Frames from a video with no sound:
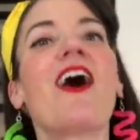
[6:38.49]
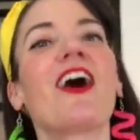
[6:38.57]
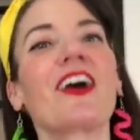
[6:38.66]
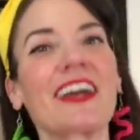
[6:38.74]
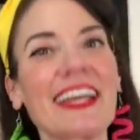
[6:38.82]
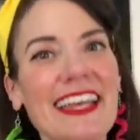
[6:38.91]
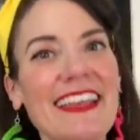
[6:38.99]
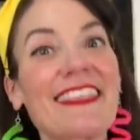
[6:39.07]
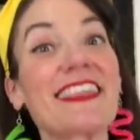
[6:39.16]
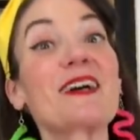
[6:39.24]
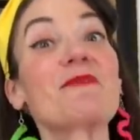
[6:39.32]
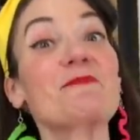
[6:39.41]
are
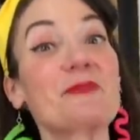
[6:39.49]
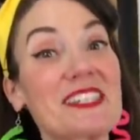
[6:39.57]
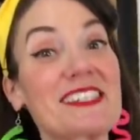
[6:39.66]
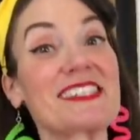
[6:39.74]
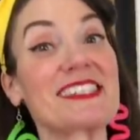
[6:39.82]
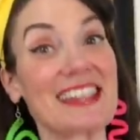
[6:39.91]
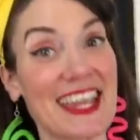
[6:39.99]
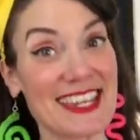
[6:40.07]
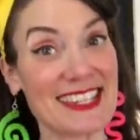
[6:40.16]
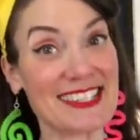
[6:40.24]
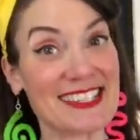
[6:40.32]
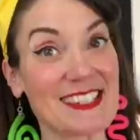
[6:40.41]
in the
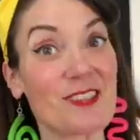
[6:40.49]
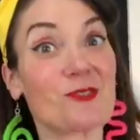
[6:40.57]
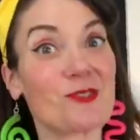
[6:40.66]
mistakes.